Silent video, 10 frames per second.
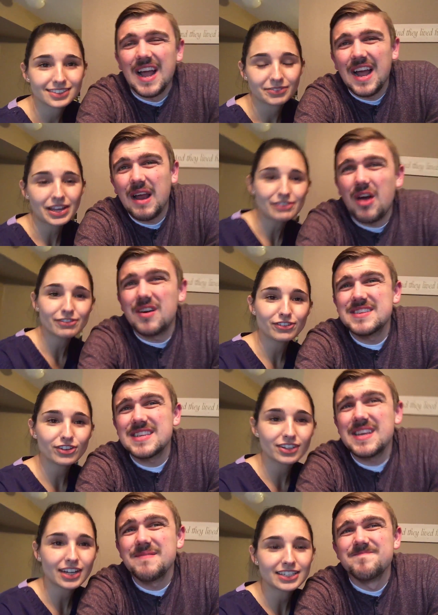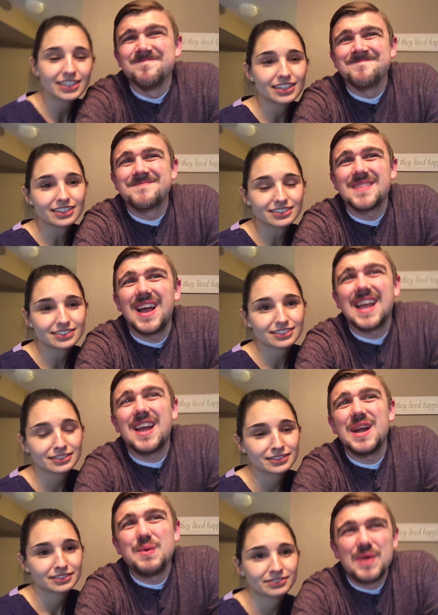Speaker 1: I have honestly, a few good ideas. I
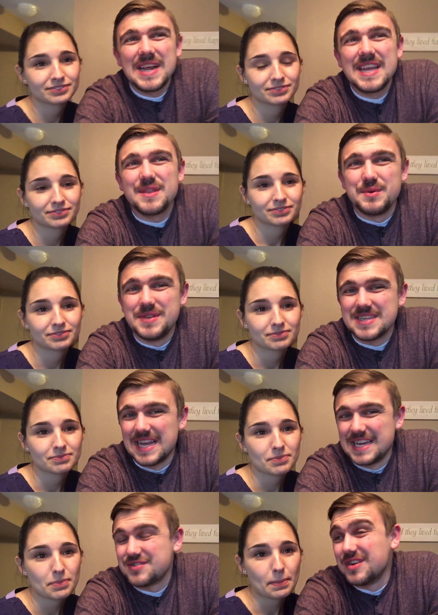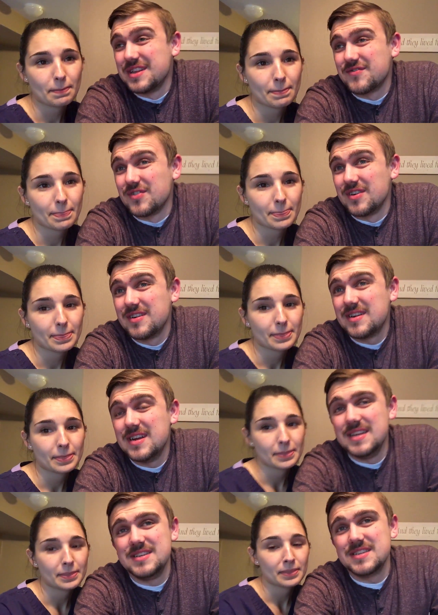kind of want to get through this last transfer,
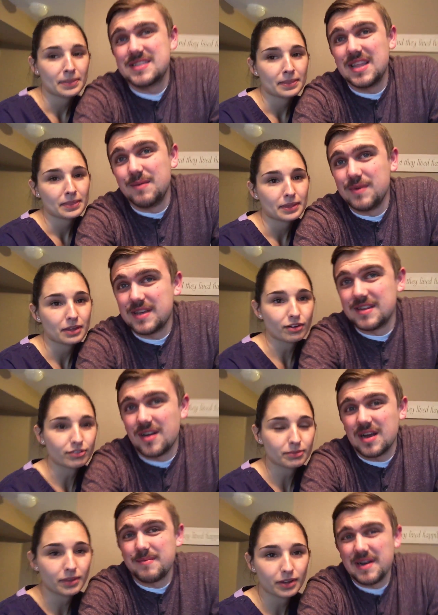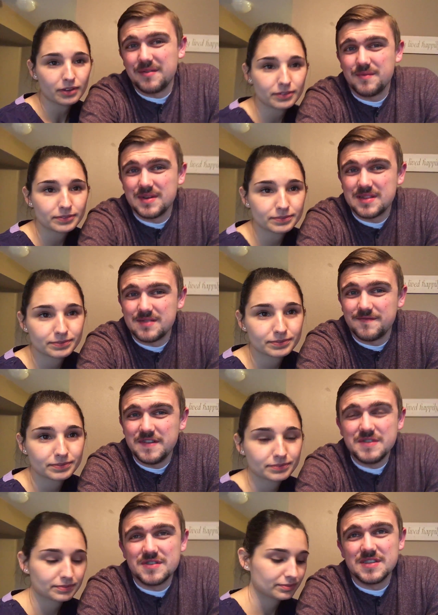and just then we can talk about what the
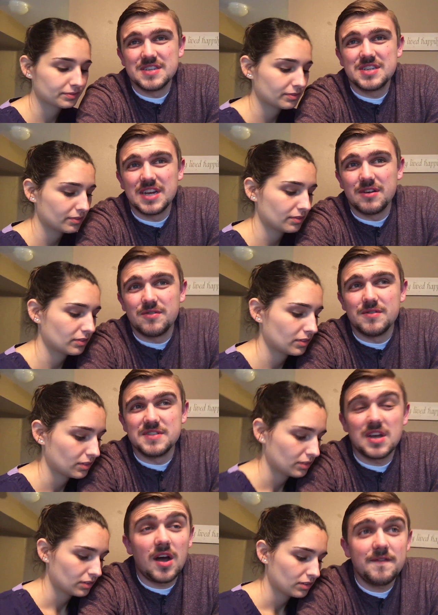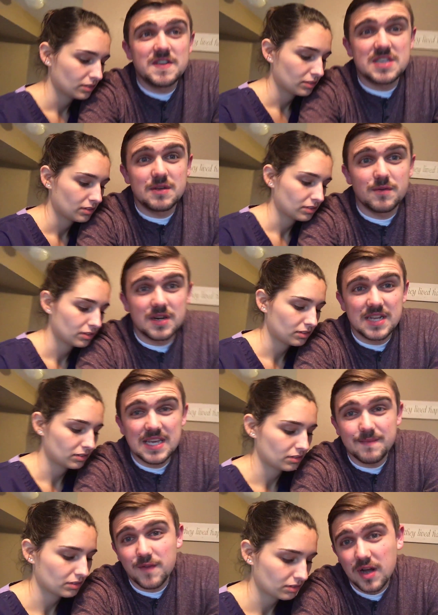future of this channel holds. Obviously, we're gonna
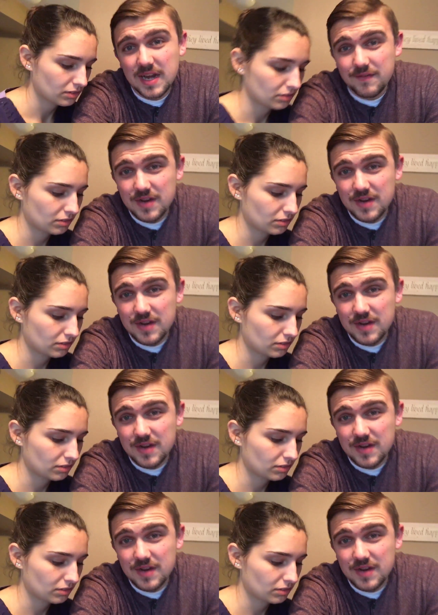keep vlogging